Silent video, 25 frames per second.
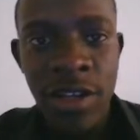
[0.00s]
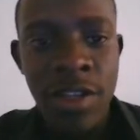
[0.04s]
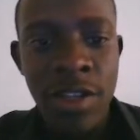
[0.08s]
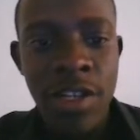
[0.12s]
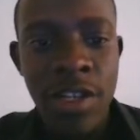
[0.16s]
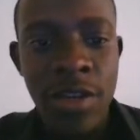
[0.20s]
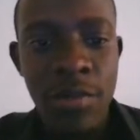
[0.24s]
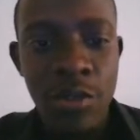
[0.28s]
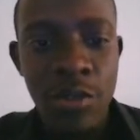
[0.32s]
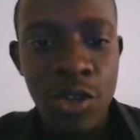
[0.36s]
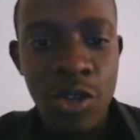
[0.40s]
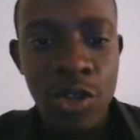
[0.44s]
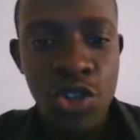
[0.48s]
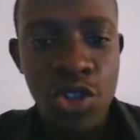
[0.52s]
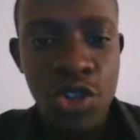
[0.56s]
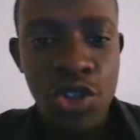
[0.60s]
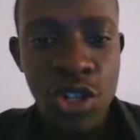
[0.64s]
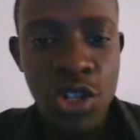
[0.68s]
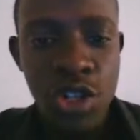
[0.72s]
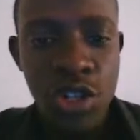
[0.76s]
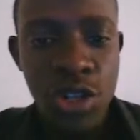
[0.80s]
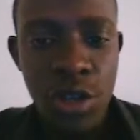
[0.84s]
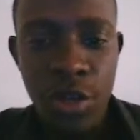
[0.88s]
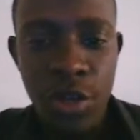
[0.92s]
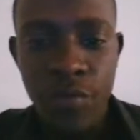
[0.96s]

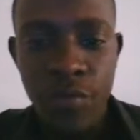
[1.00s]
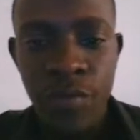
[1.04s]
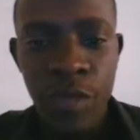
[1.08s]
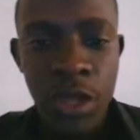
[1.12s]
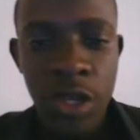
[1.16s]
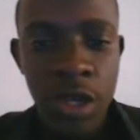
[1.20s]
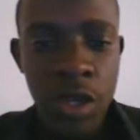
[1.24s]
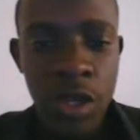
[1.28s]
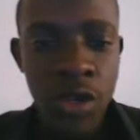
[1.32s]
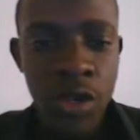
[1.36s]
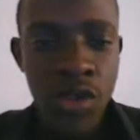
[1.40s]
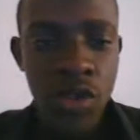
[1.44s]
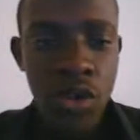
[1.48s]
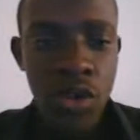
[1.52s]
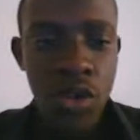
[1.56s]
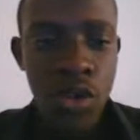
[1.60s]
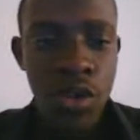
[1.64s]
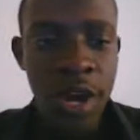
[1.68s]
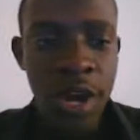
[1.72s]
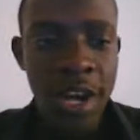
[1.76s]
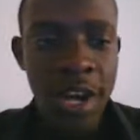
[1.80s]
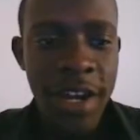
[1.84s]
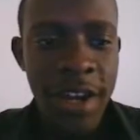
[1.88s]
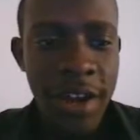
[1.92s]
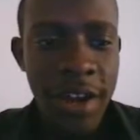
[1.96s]
demonstration so
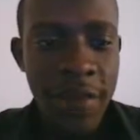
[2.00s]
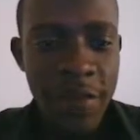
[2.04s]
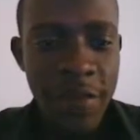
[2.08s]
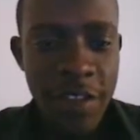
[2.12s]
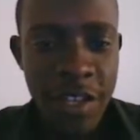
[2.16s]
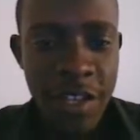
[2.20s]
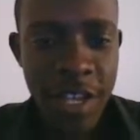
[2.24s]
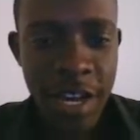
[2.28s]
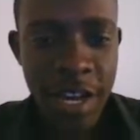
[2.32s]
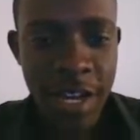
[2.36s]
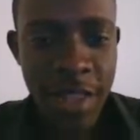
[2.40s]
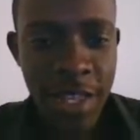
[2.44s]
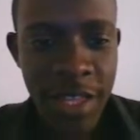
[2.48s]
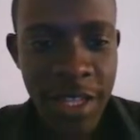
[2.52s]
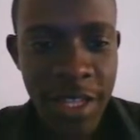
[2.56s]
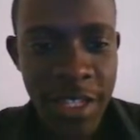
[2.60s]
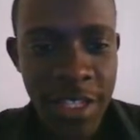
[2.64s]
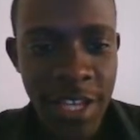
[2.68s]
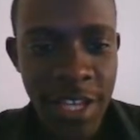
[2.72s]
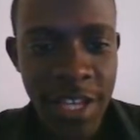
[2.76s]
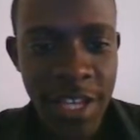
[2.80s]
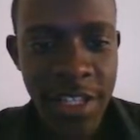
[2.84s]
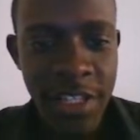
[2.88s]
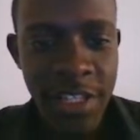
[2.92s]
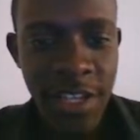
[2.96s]
right now when the author
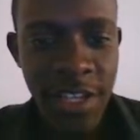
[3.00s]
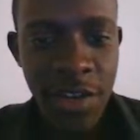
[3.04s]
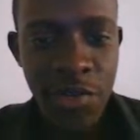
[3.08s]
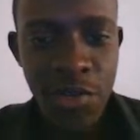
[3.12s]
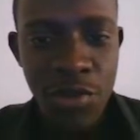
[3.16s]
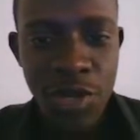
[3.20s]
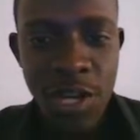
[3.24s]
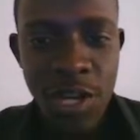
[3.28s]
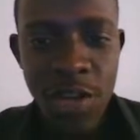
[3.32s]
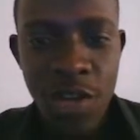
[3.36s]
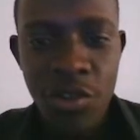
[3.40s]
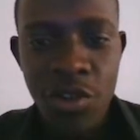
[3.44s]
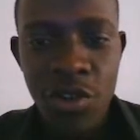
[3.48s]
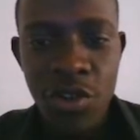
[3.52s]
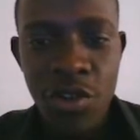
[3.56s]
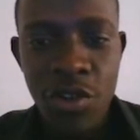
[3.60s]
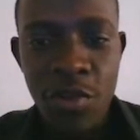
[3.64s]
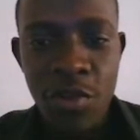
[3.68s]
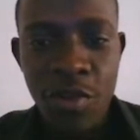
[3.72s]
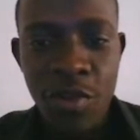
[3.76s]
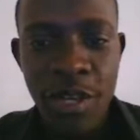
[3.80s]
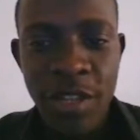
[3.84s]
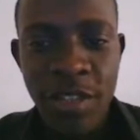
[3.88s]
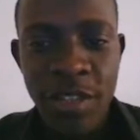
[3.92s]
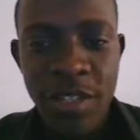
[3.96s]
says they couldn't
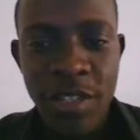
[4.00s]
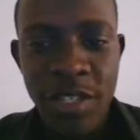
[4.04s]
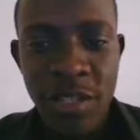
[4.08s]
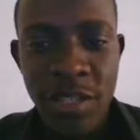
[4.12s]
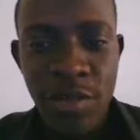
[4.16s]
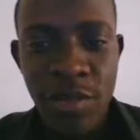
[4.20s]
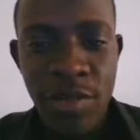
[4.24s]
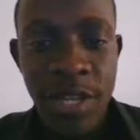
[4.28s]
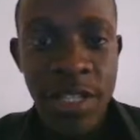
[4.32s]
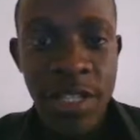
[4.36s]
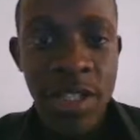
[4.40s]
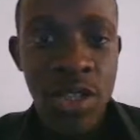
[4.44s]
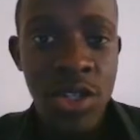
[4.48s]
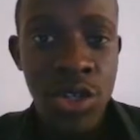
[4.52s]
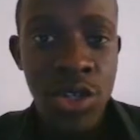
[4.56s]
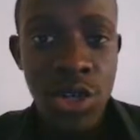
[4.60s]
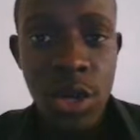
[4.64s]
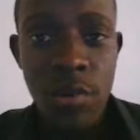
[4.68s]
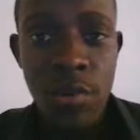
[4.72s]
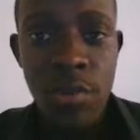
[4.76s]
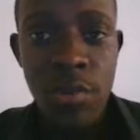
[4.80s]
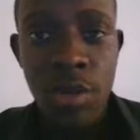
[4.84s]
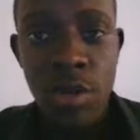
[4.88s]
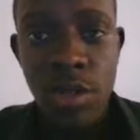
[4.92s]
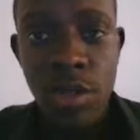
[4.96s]
recommend this but since we are
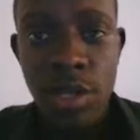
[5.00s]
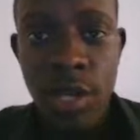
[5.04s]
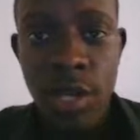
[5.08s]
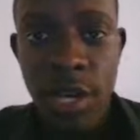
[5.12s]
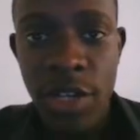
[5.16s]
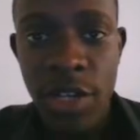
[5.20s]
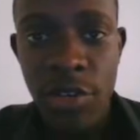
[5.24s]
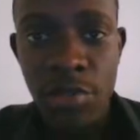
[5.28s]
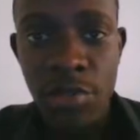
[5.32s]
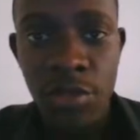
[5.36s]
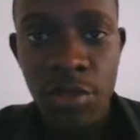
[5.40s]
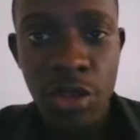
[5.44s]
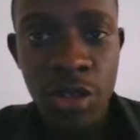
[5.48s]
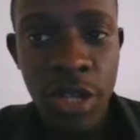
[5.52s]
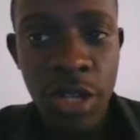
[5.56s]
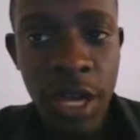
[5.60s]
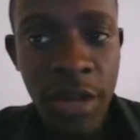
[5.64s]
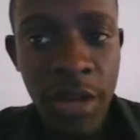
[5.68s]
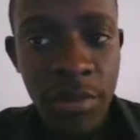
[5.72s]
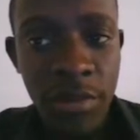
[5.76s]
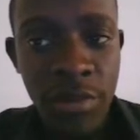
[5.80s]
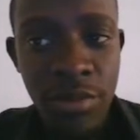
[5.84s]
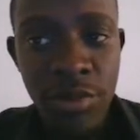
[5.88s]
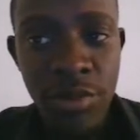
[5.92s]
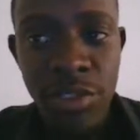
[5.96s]
building a small
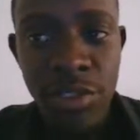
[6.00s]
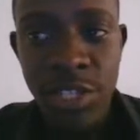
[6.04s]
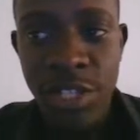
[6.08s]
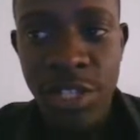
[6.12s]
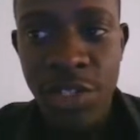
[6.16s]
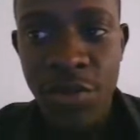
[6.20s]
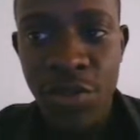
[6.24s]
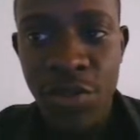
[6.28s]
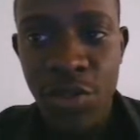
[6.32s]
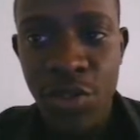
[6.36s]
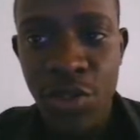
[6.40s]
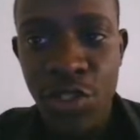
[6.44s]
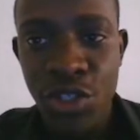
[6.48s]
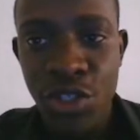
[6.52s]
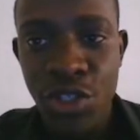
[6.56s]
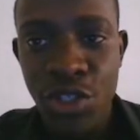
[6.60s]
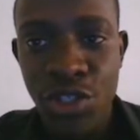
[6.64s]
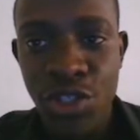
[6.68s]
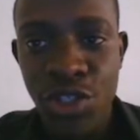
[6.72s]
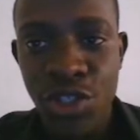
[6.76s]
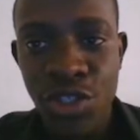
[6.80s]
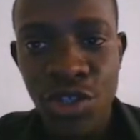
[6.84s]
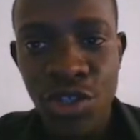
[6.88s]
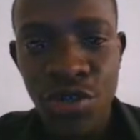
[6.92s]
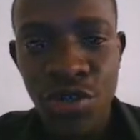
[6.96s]
app just for
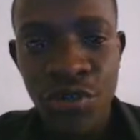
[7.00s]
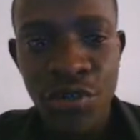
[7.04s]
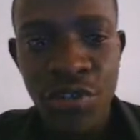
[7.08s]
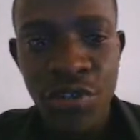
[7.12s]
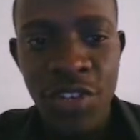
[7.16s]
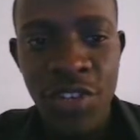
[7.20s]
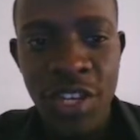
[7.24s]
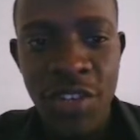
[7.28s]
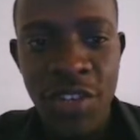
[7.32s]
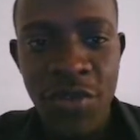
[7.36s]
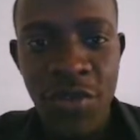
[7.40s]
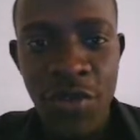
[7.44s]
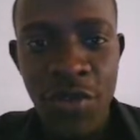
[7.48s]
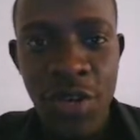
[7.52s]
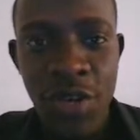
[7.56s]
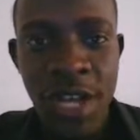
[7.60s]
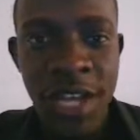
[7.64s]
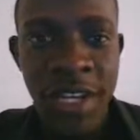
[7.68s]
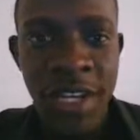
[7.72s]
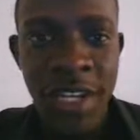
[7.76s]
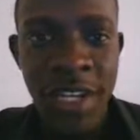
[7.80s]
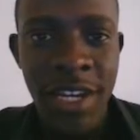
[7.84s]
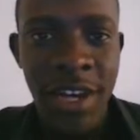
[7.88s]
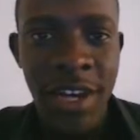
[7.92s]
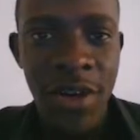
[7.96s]
just for
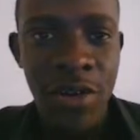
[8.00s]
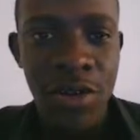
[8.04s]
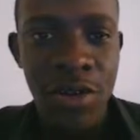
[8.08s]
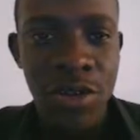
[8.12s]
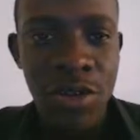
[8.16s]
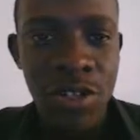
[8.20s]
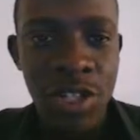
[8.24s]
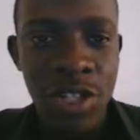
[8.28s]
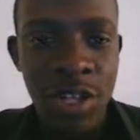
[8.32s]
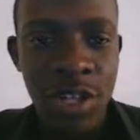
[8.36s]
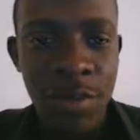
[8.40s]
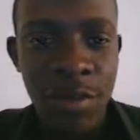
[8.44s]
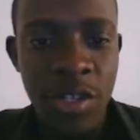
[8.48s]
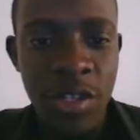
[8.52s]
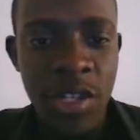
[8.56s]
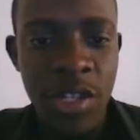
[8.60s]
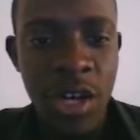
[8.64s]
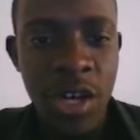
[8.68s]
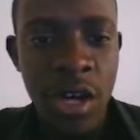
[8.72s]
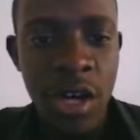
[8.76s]
learning a concept